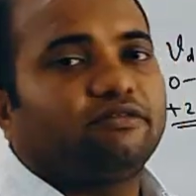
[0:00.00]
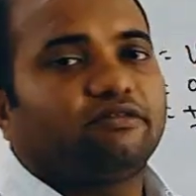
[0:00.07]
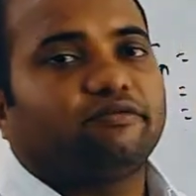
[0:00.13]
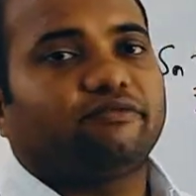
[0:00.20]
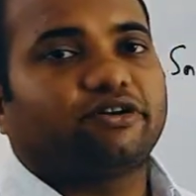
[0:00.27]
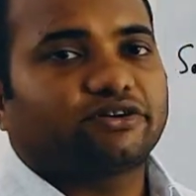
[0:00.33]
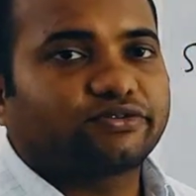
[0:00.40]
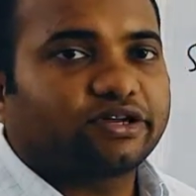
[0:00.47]

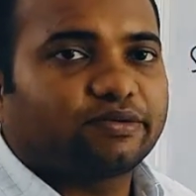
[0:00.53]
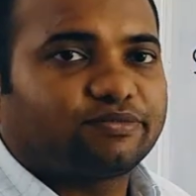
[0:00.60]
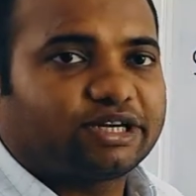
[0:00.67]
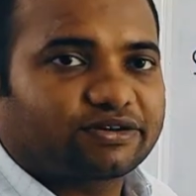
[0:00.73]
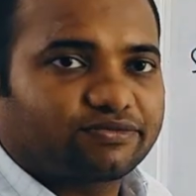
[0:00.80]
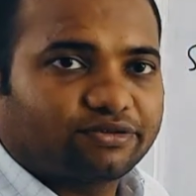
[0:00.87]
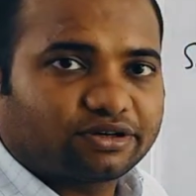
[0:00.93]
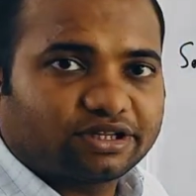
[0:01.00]
virtual
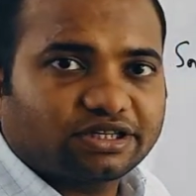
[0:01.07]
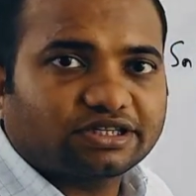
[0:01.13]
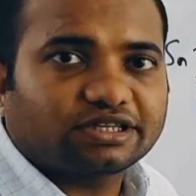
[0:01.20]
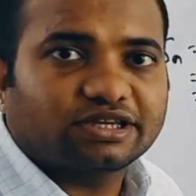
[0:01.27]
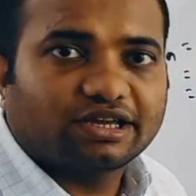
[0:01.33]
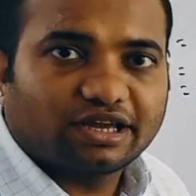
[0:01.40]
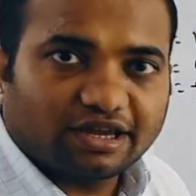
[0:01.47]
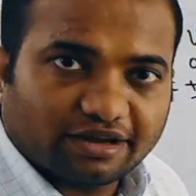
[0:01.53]
object for this
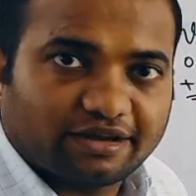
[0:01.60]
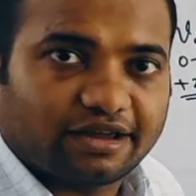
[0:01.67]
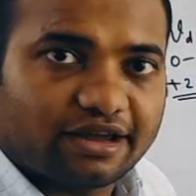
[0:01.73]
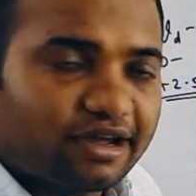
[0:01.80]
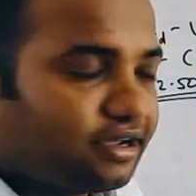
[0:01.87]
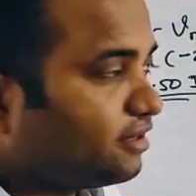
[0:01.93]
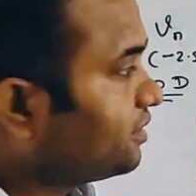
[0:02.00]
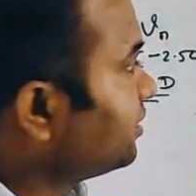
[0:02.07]

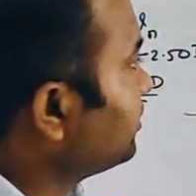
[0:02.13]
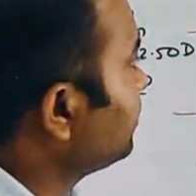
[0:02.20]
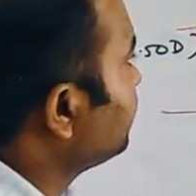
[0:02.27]
eye.